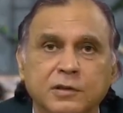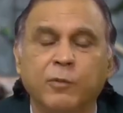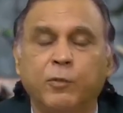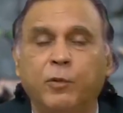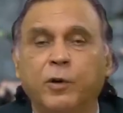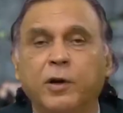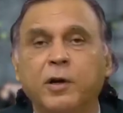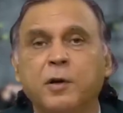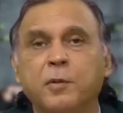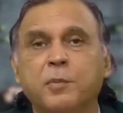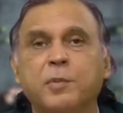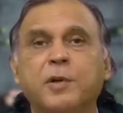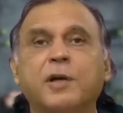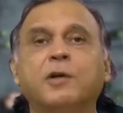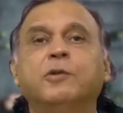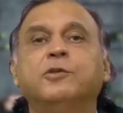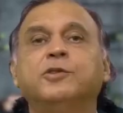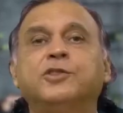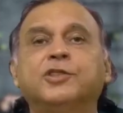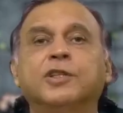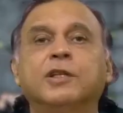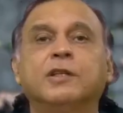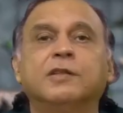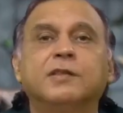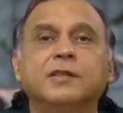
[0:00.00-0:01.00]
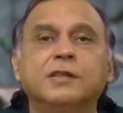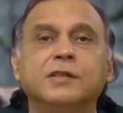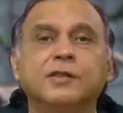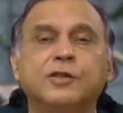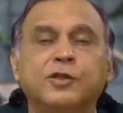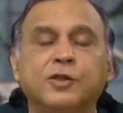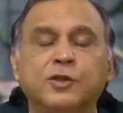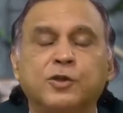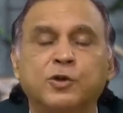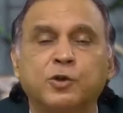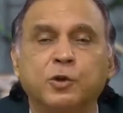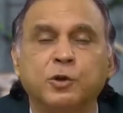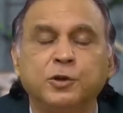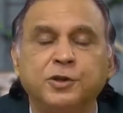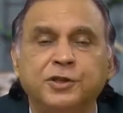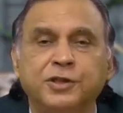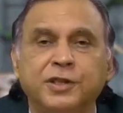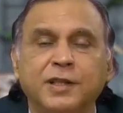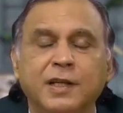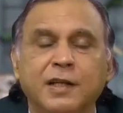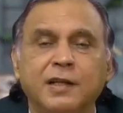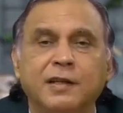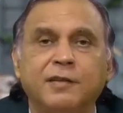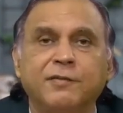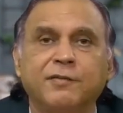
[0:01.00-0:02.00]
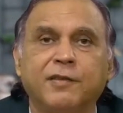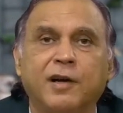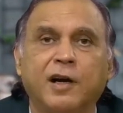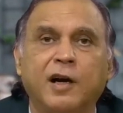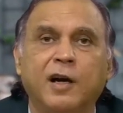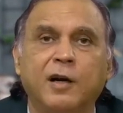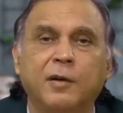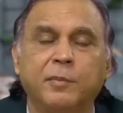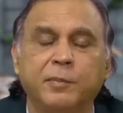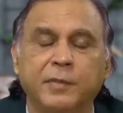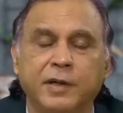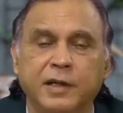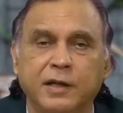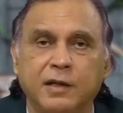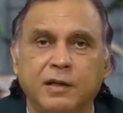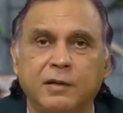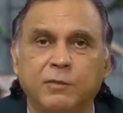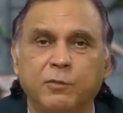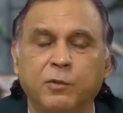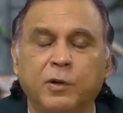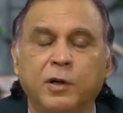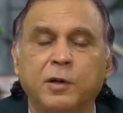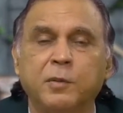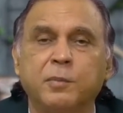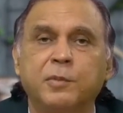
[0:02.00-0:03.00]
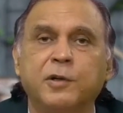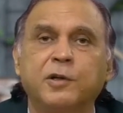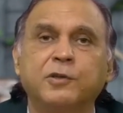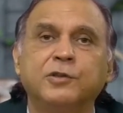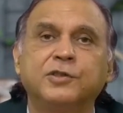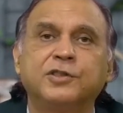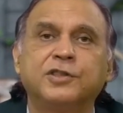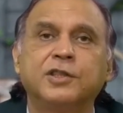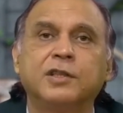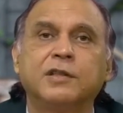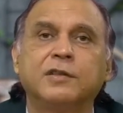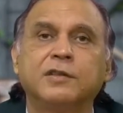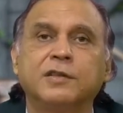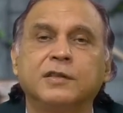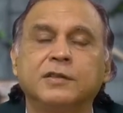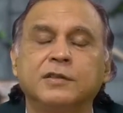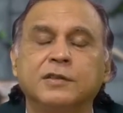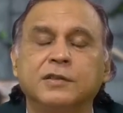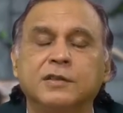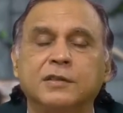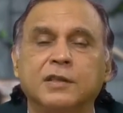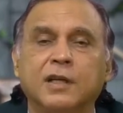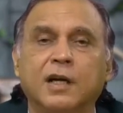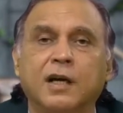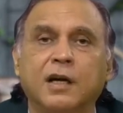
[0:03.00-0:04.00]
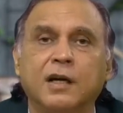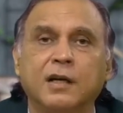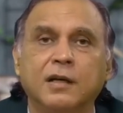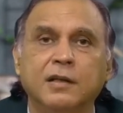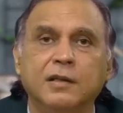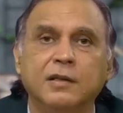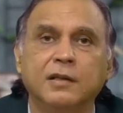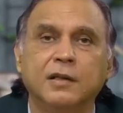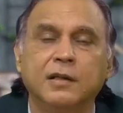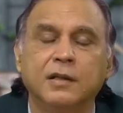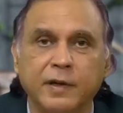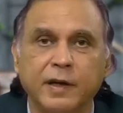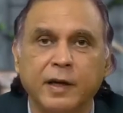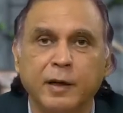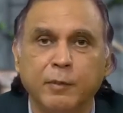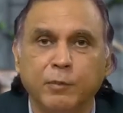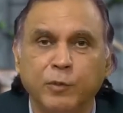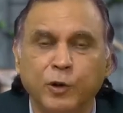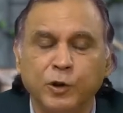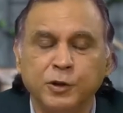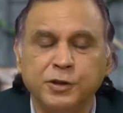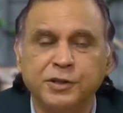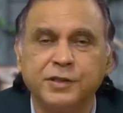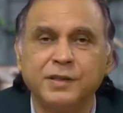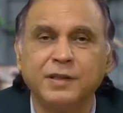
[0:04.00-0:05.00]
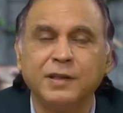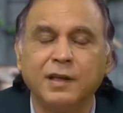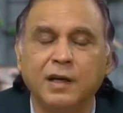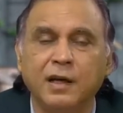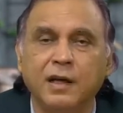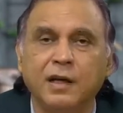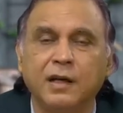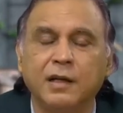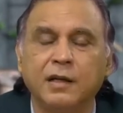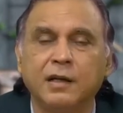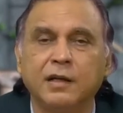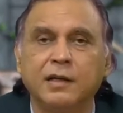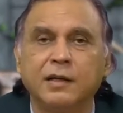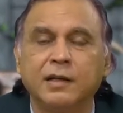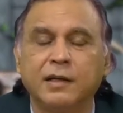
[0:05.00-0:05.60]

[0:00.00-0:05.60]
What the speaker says: What about children's social environment? What about children's emotional